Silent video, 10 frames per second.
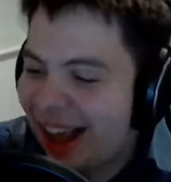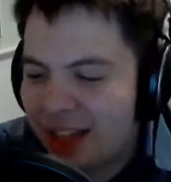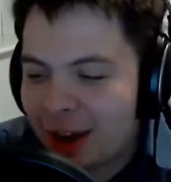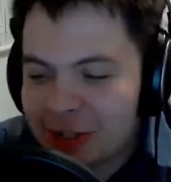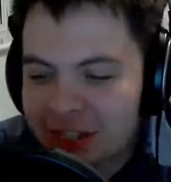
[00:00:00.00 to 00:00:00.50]

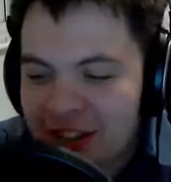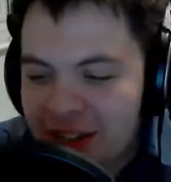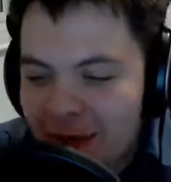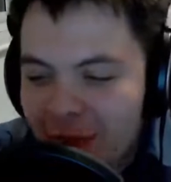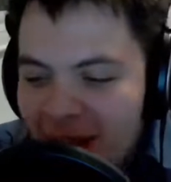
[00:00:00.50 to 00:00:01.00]
And that was
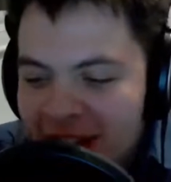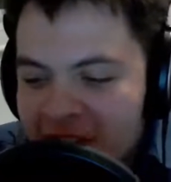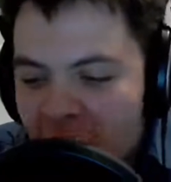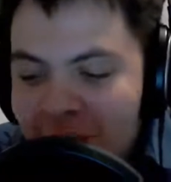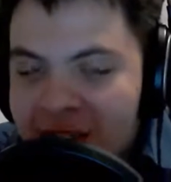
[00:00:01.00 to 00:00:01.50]
Teatime with
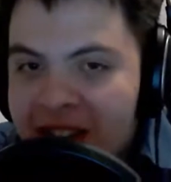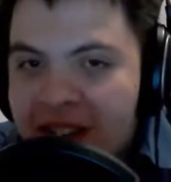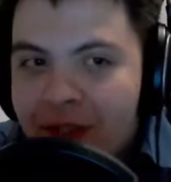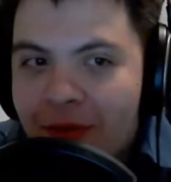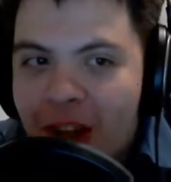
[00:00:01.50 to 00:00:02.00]
Matt's common
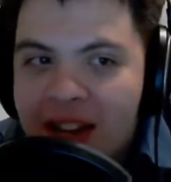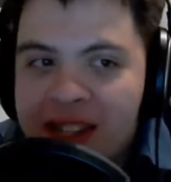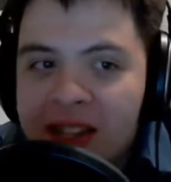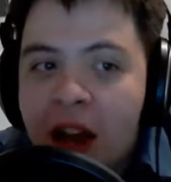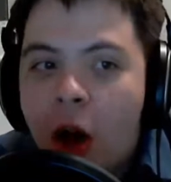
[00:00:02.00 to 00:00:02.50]
sense
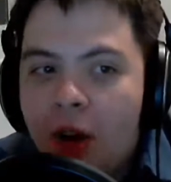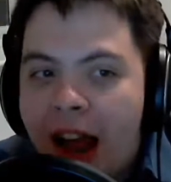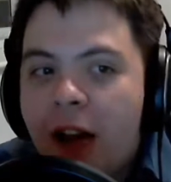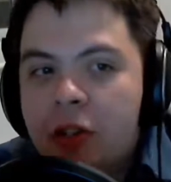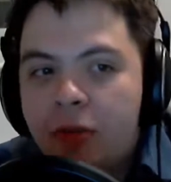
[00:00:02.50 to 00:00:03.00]
advice on
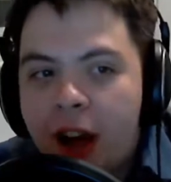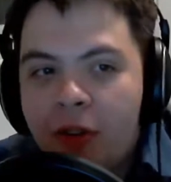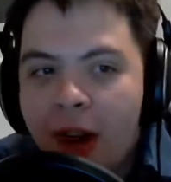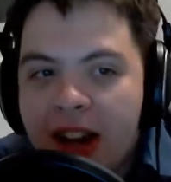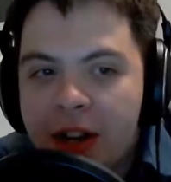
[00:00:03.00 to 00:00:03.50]
how to run
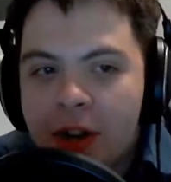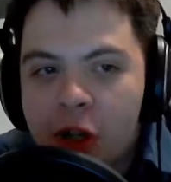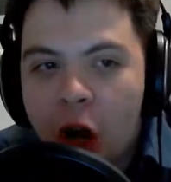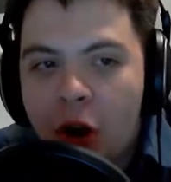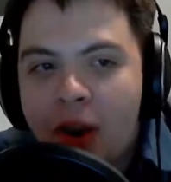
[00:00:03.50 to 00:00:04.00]
a radio
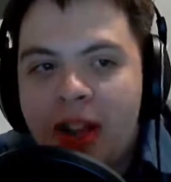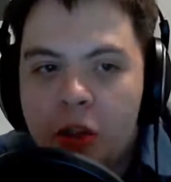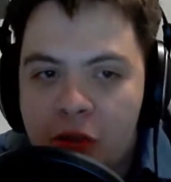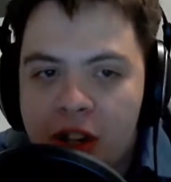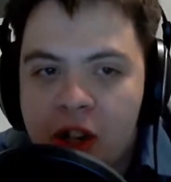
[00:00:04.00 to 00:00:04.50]
show in
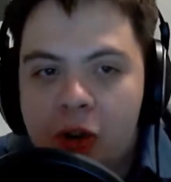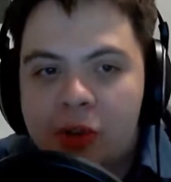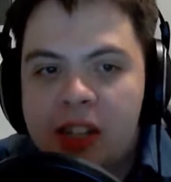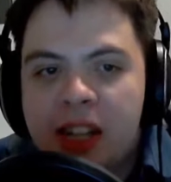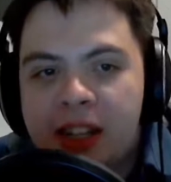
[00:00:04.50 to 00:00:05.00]
the
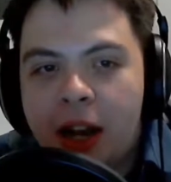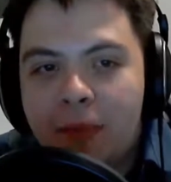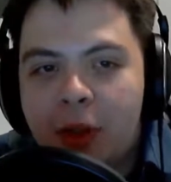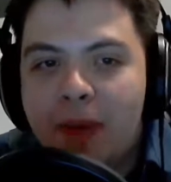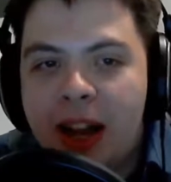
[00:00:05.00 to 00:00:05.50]
traditional
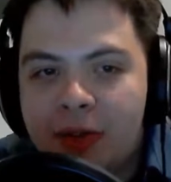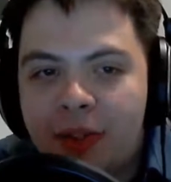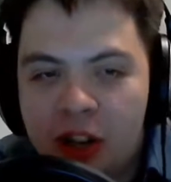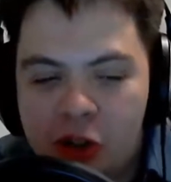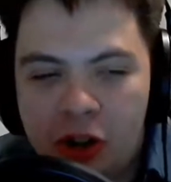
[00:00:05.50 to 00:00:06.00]
Teatime with Matt
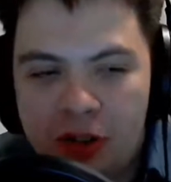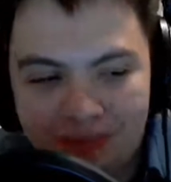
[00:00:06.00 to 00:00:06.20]
fashion.